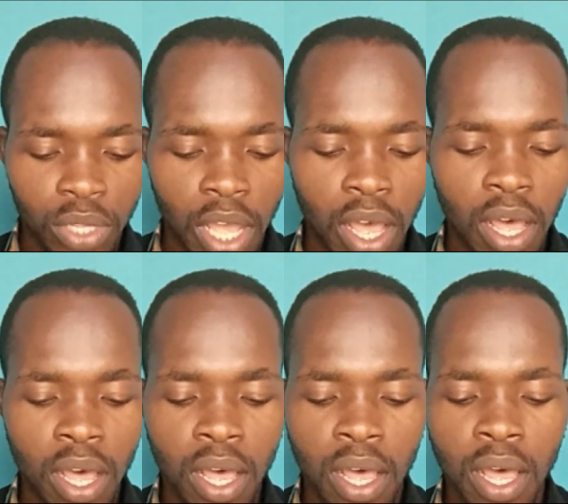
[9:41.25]

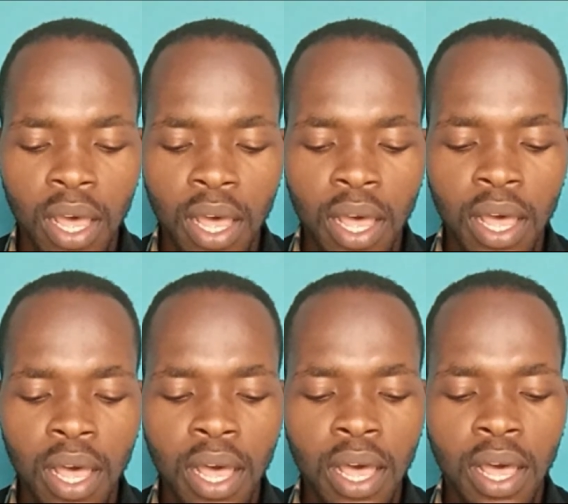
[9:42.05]

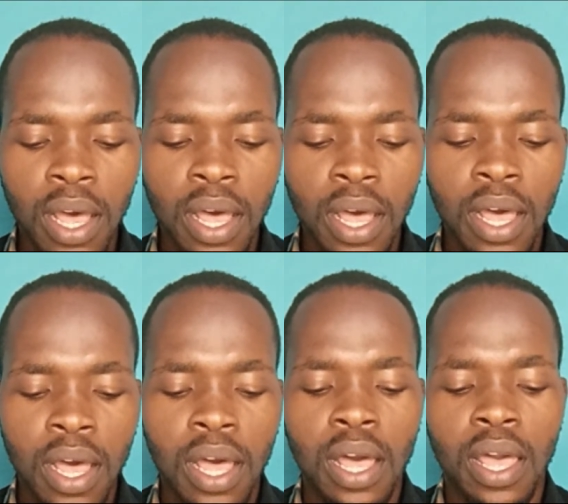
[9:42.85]

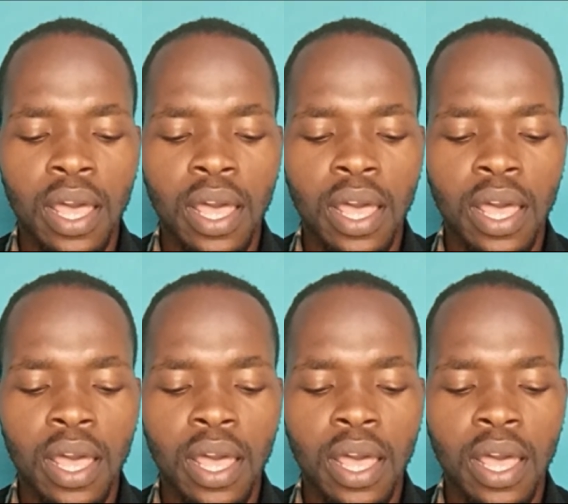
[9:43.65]
Ah,